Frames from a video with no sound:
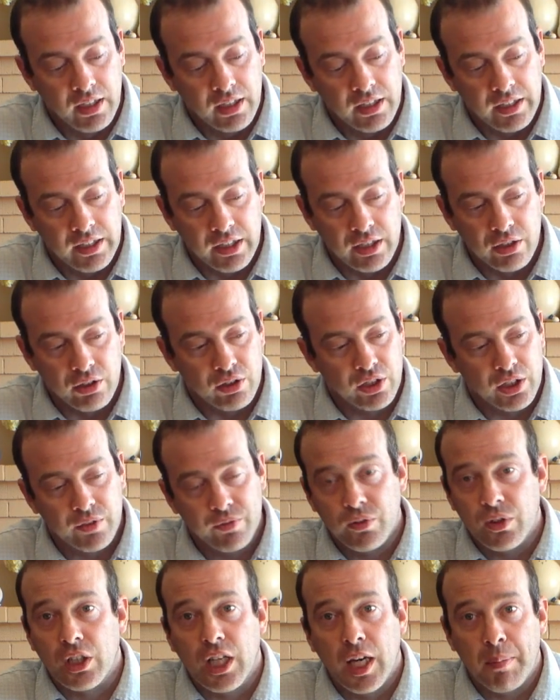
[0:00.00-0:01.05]
You can do it just
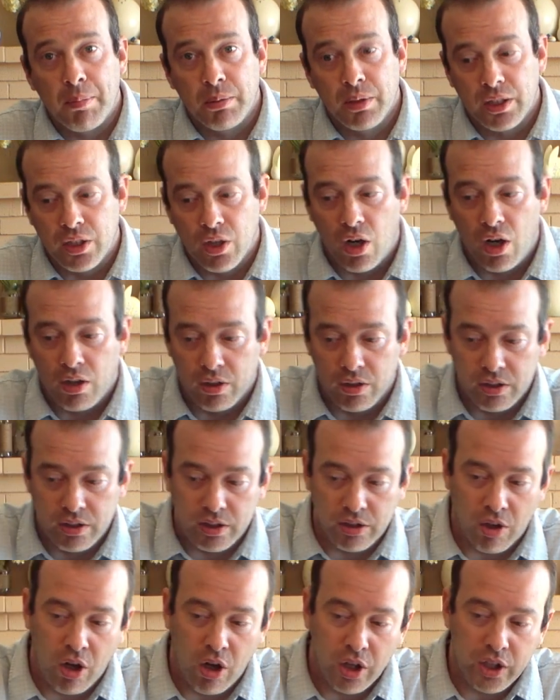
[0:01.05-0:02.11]
for a couple of dollars.
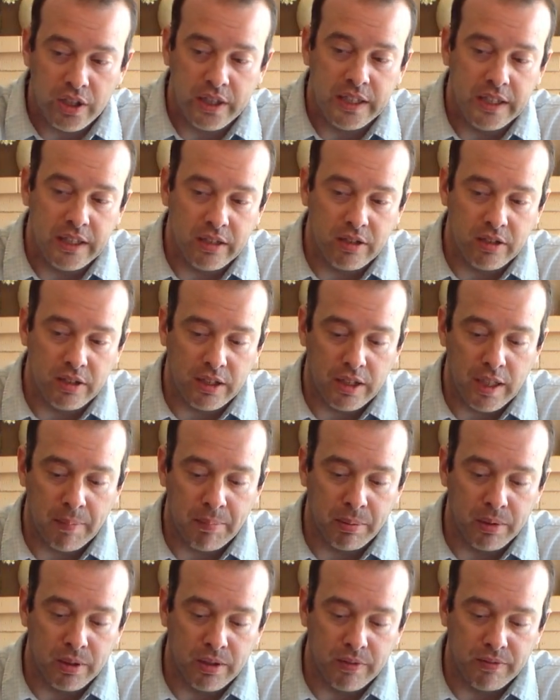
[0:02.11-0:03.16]
All you need is a
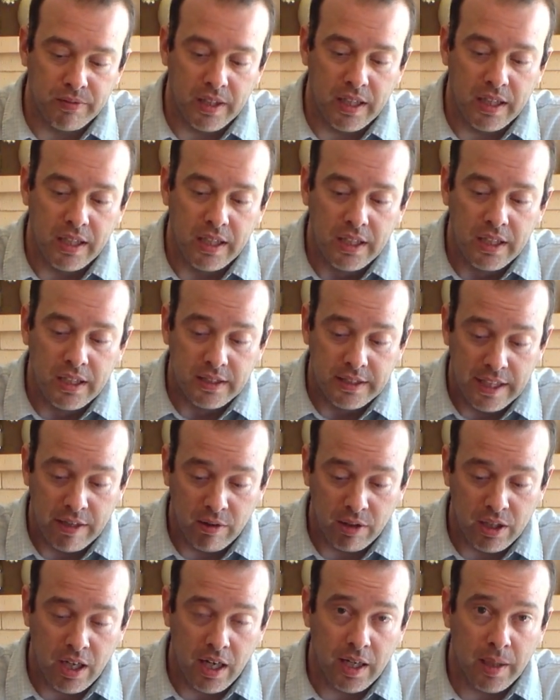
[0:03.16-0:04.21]
couple of
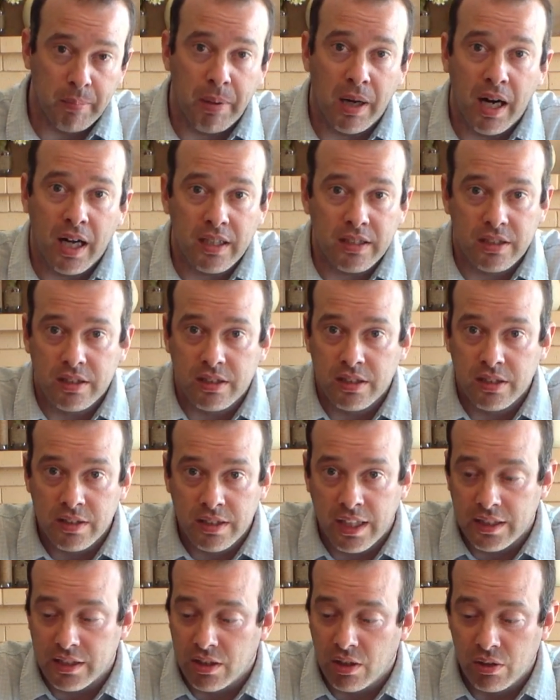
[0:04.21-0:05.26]
terra-cotta pots. You
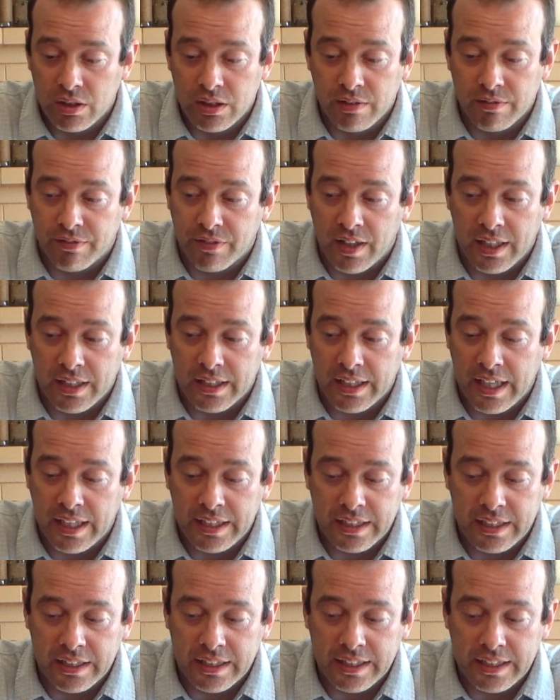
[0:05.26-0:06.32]
guys know you can
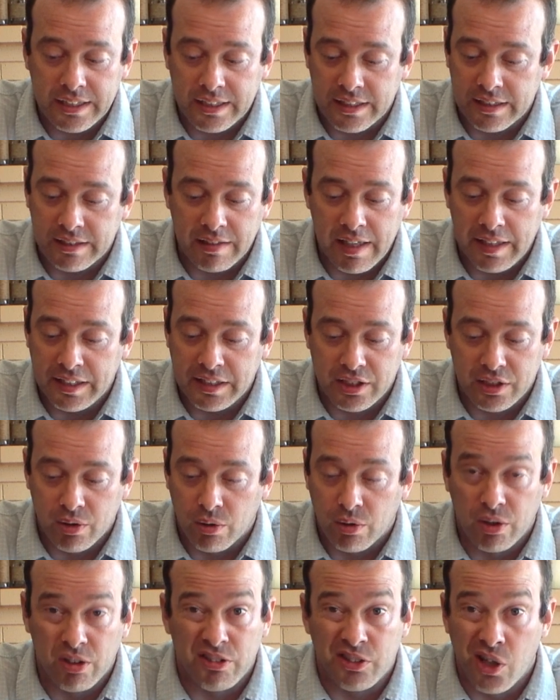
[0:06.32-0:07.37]
find these in any
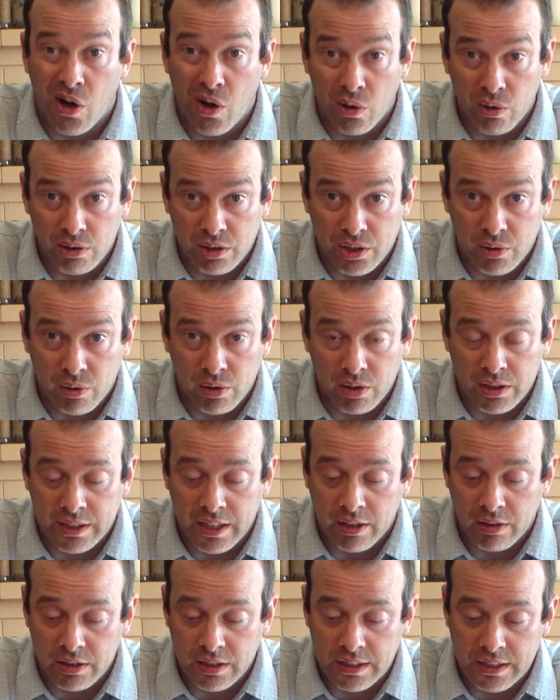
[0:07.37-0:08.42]
store. Dollar store
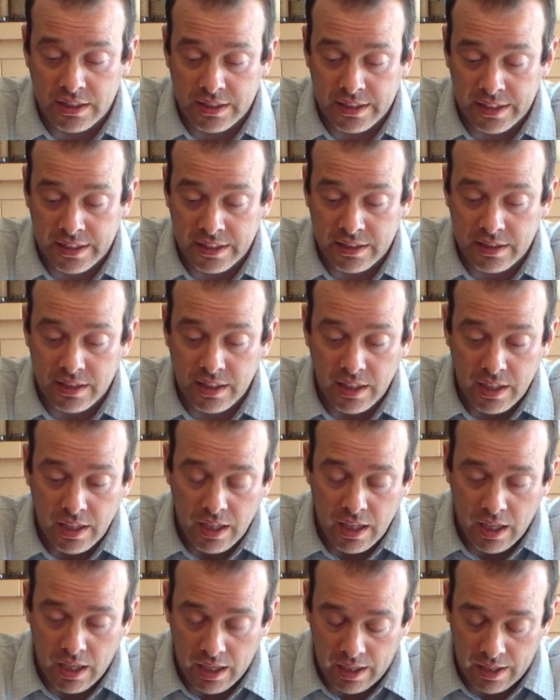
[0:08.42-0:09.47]
sells these things.
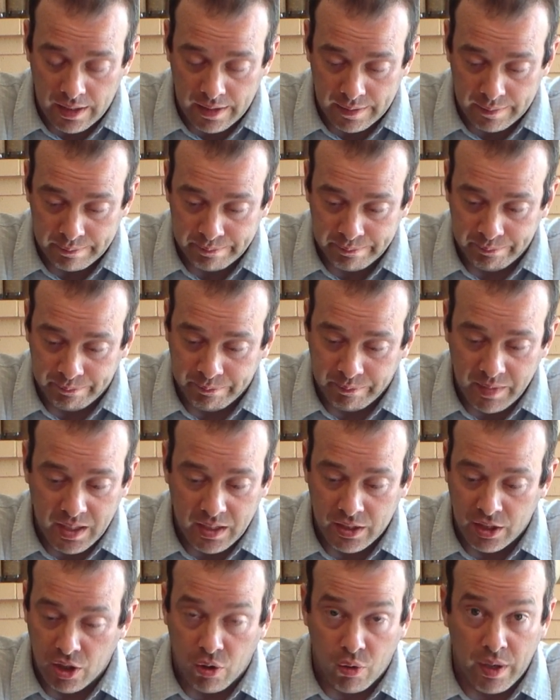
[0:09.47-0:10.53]

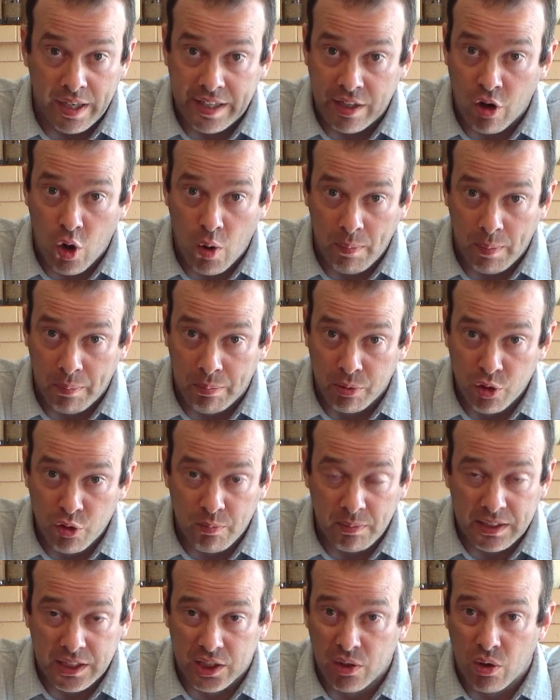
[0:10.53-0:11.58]
You know, any home
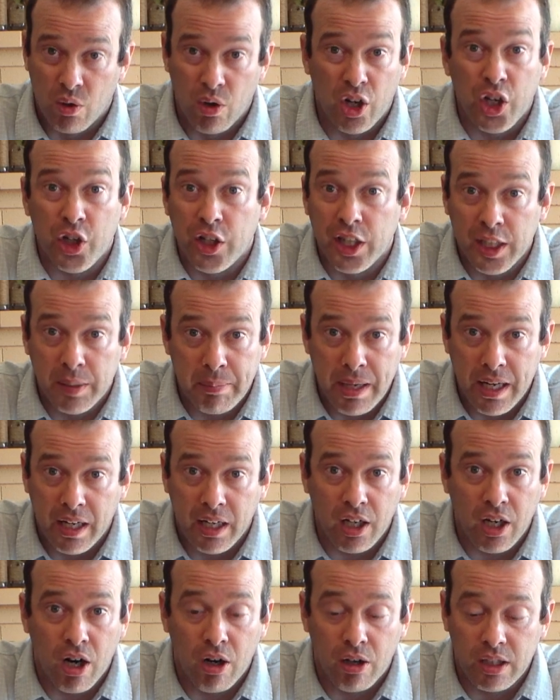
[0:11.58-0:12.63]
improvement store, your independent
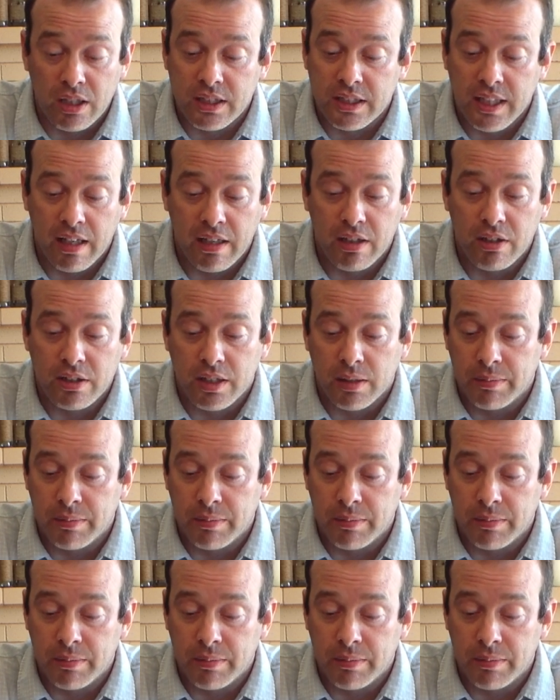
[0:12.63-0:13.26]
garden centers.